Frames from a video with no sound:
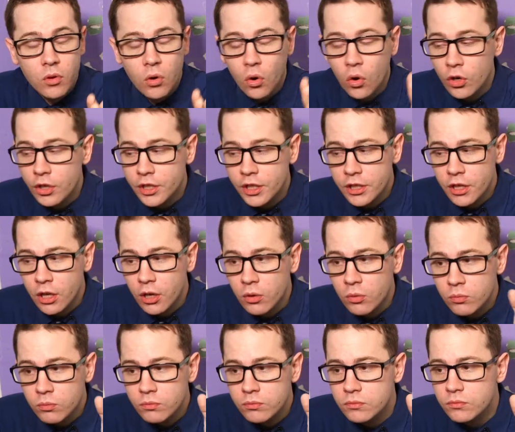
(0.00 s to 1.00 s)
Or,
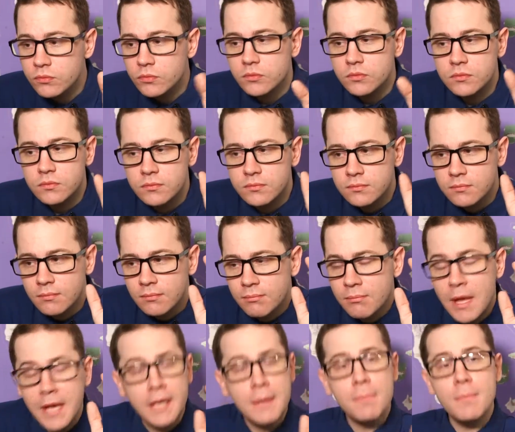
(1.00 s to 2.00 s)

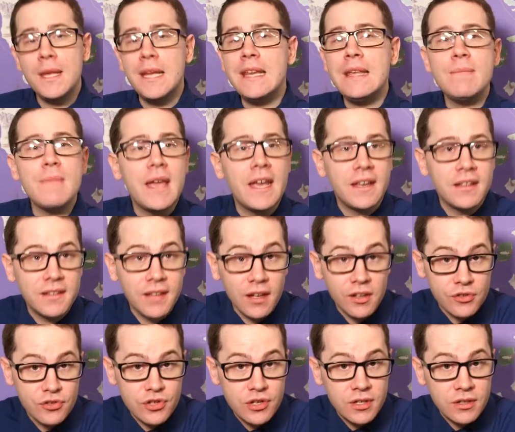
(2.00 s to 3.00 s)
make a mini mega
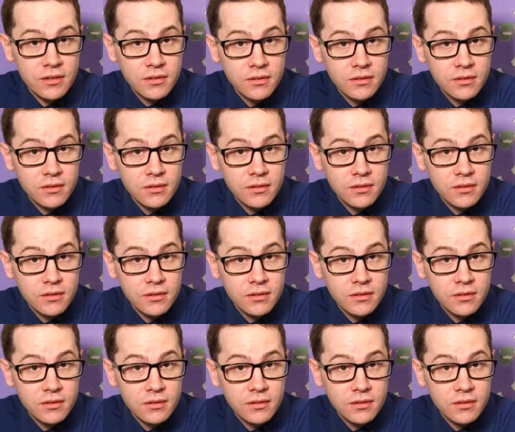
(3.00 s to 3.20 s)
dungeon.